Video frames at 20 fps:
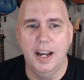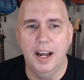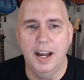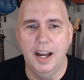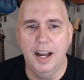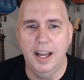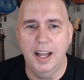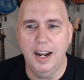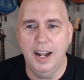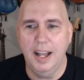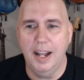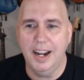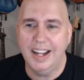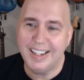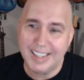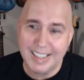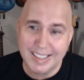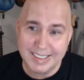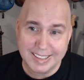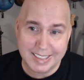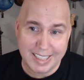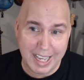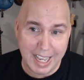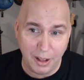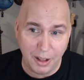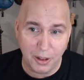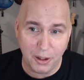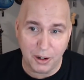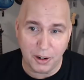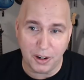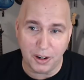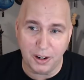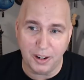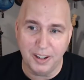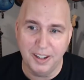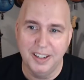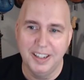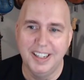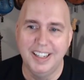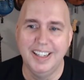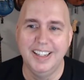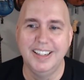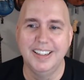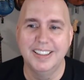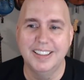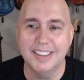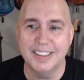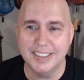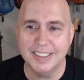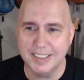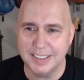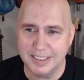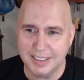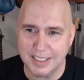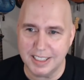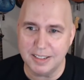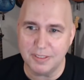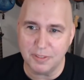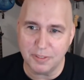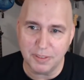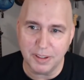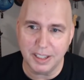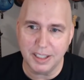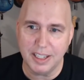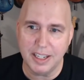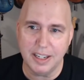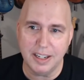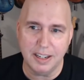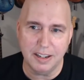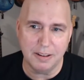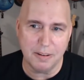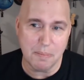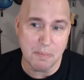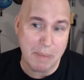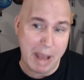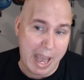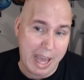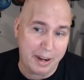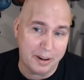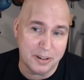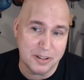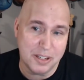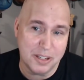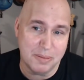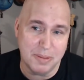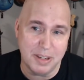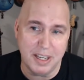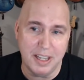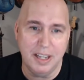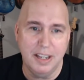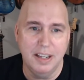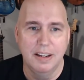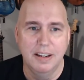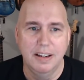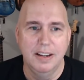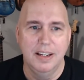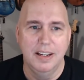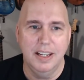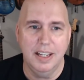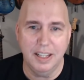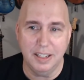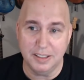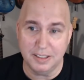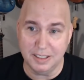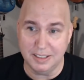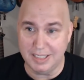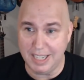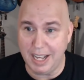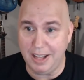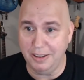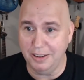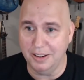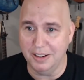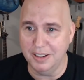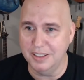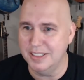I, and I didn't tell her because it didn't really matter to me eh, to tell her.